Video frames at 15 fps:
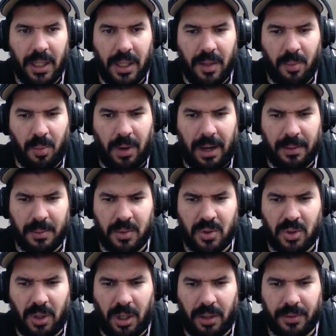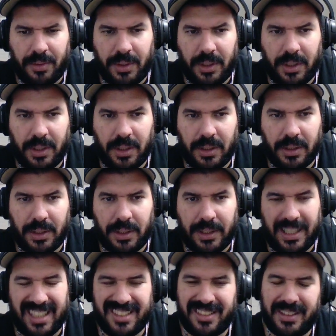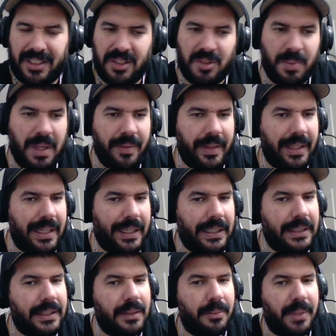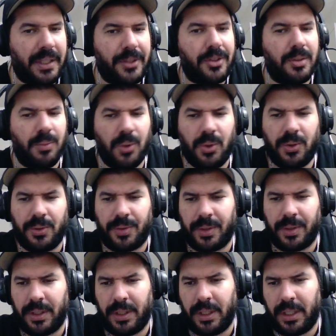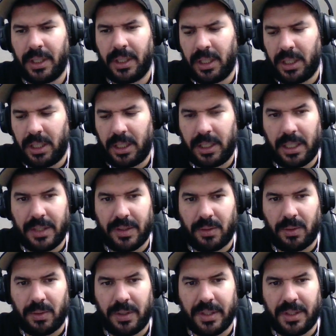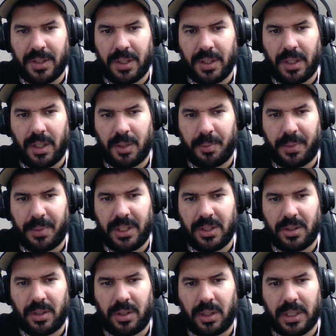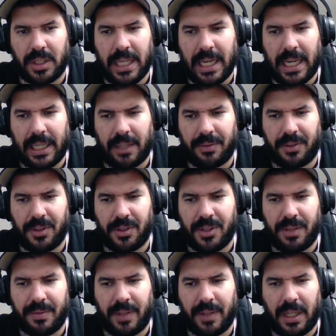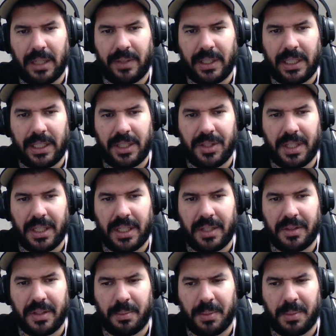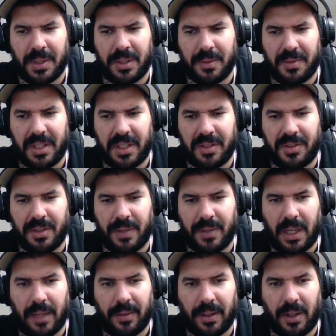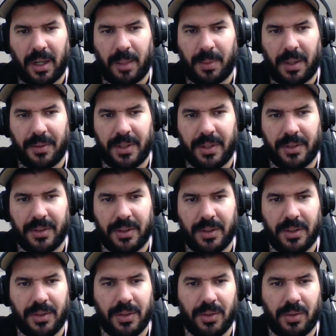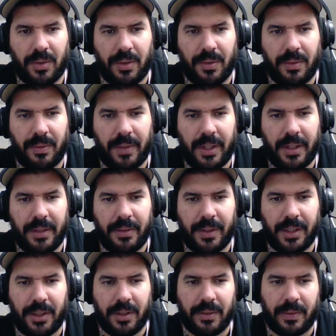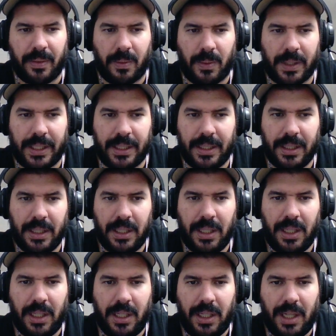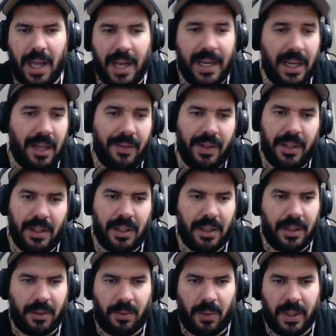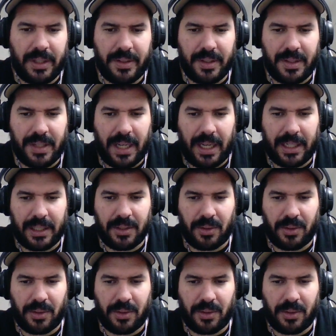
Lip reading: Problem solved. Castling is maybe not the best move because it runs into a pretty strong attack after g5, h takes, and bishop takes g5. And Karpov says that this is very, very good for white. And yeah, I mean, white's attack is